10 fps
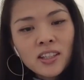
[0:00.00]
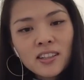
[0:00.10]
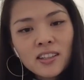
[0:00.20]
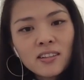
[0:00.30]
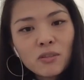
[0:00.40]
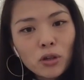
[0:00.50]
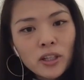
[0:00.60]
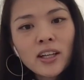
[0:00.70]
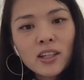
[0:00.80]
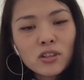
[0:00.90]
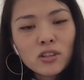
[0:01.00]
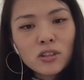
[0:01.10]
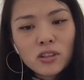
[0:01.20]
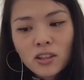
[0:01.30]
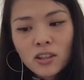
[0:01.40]
and working
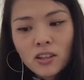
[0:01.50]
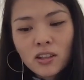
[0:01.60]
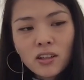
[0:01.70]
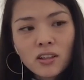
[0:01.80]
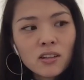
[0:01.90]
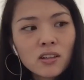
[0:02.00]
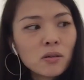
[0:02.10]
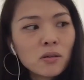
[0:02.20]
under the, the, the,